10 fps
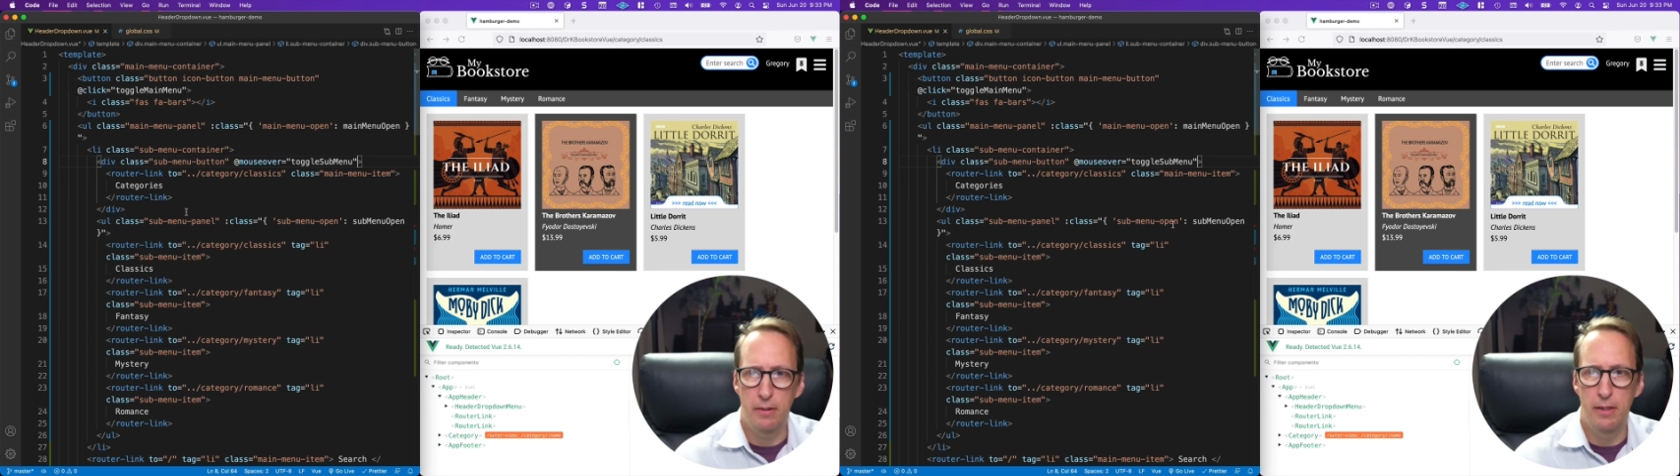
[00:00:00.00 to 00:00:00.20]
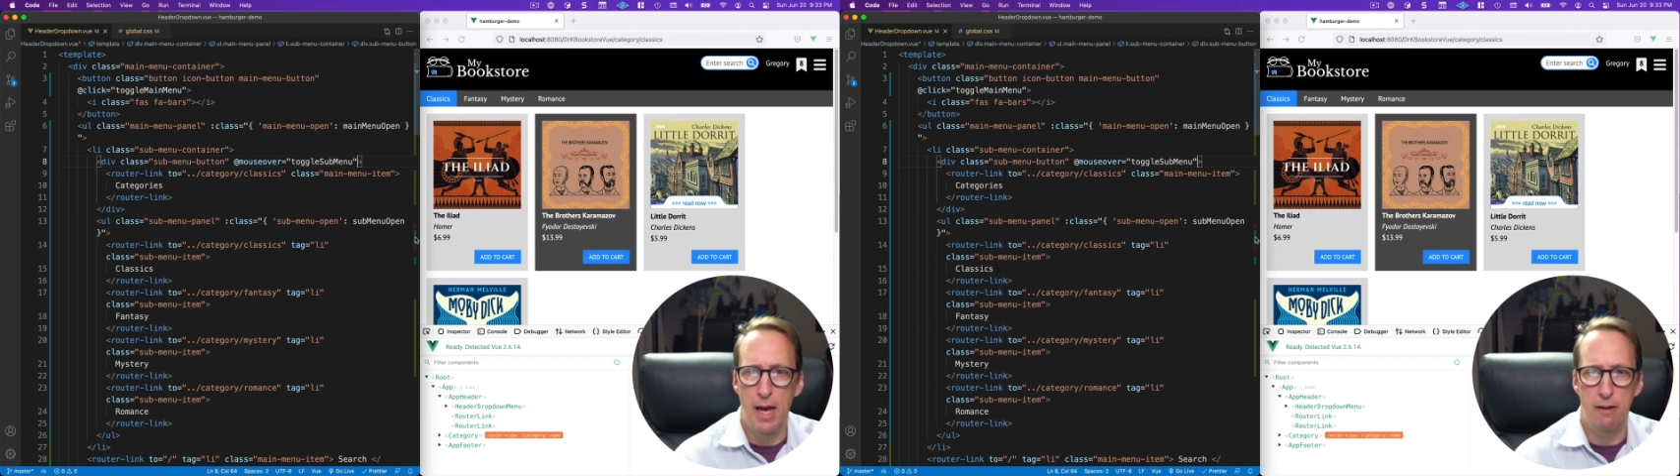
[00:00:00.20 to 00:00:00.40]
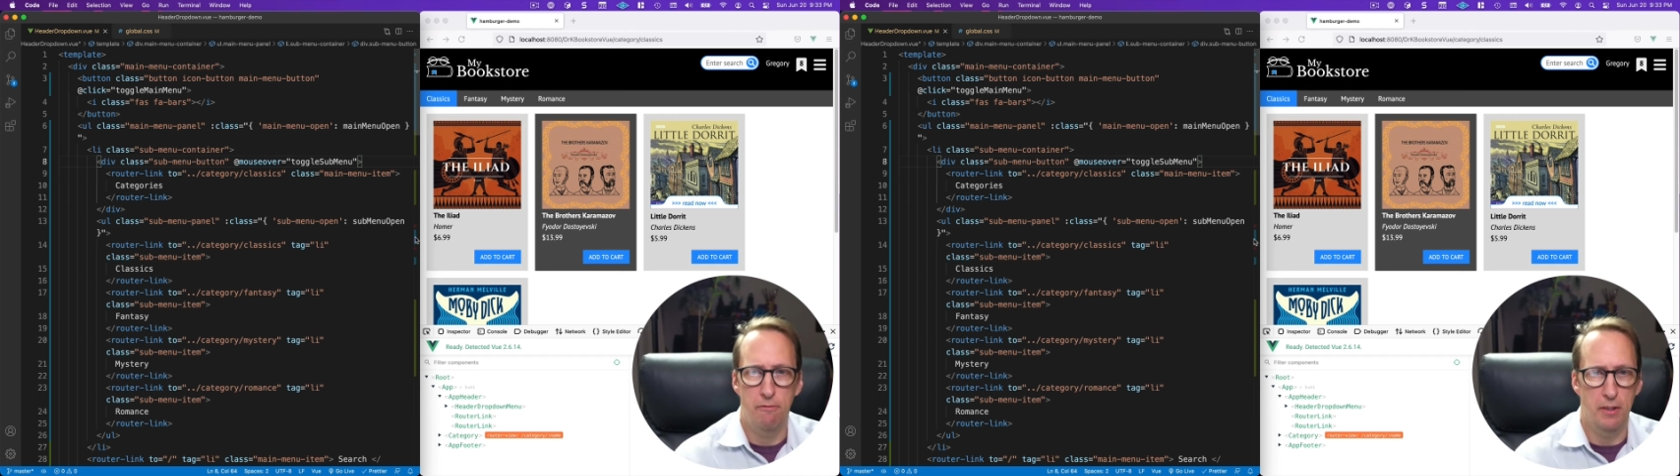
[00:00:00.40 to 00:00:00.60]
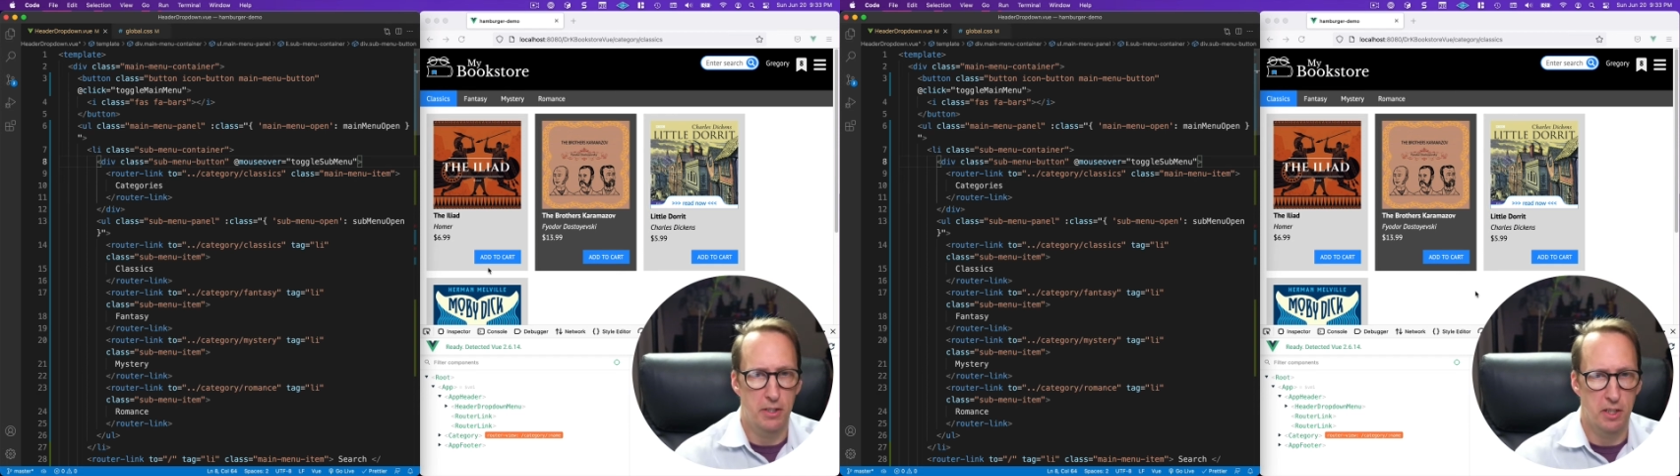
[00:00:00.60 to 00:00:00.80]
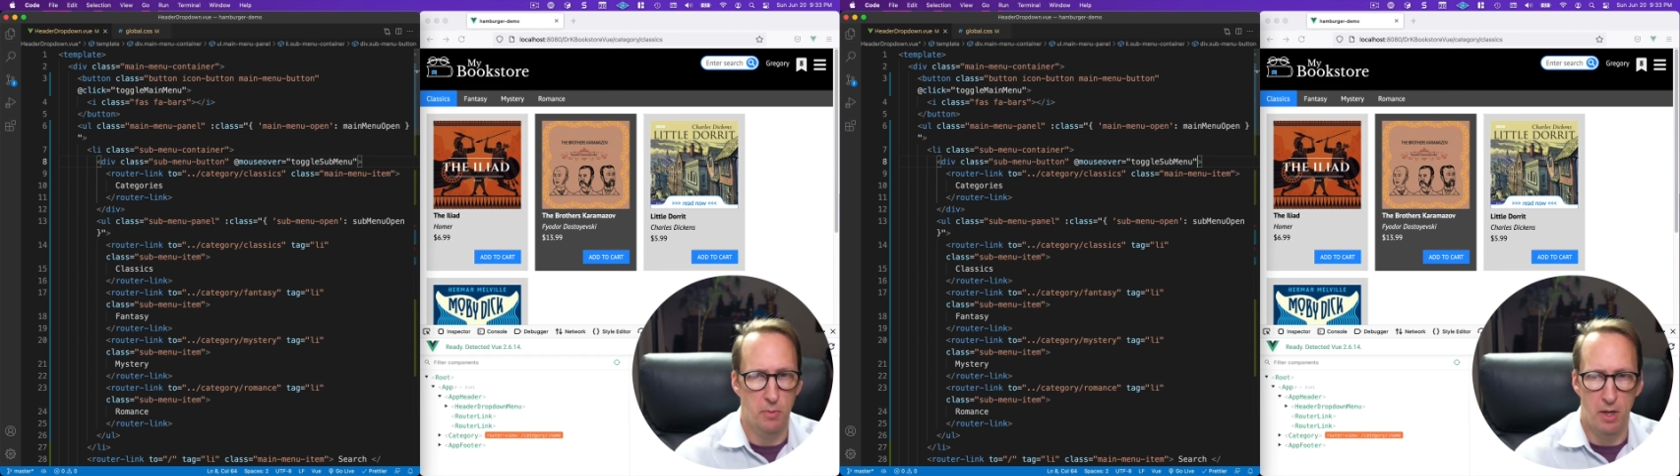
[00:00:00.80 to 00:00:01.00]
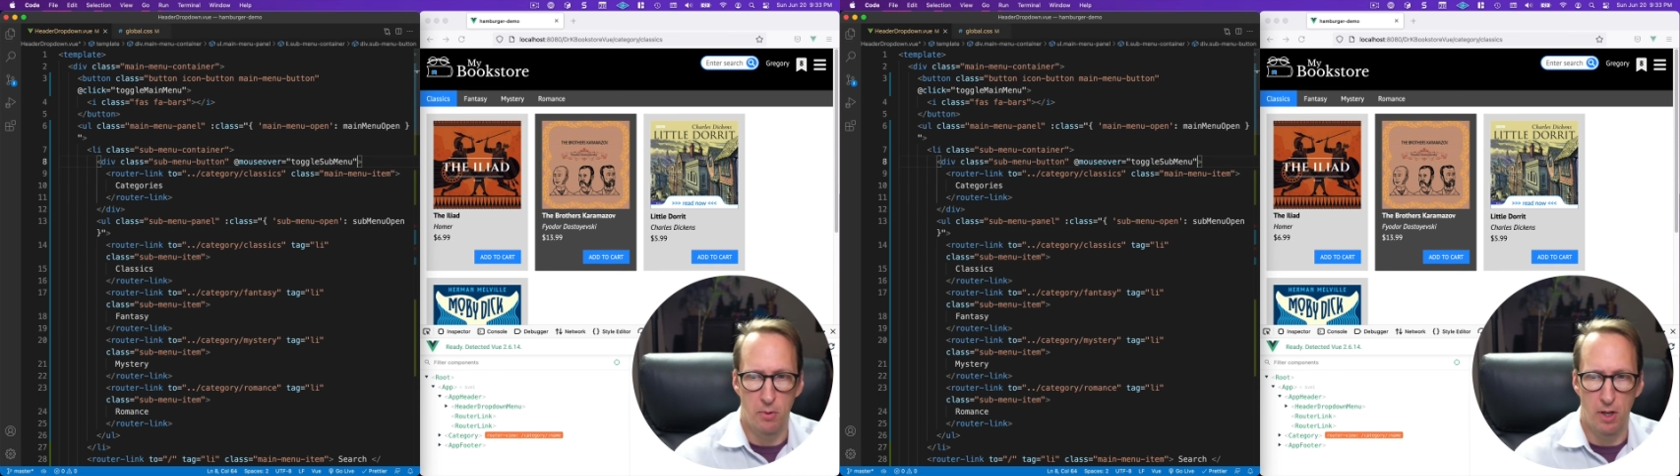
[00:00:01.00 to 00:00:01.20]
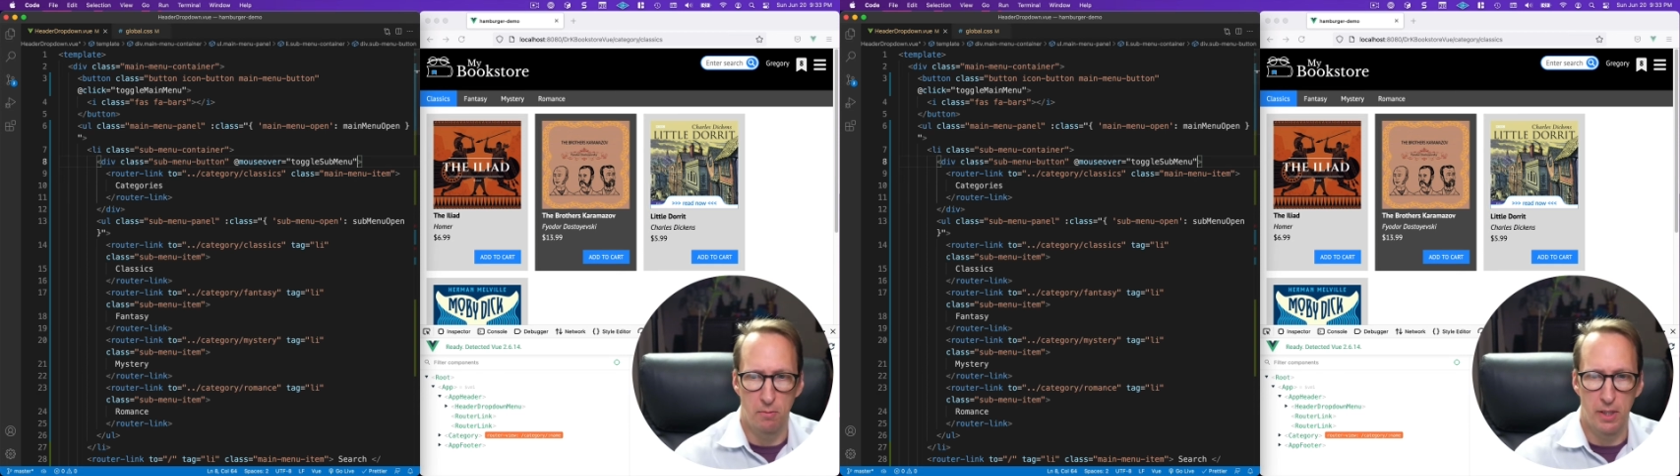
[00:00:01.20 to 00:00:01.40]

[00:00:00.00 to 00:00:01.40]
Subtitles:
that fixes my problem.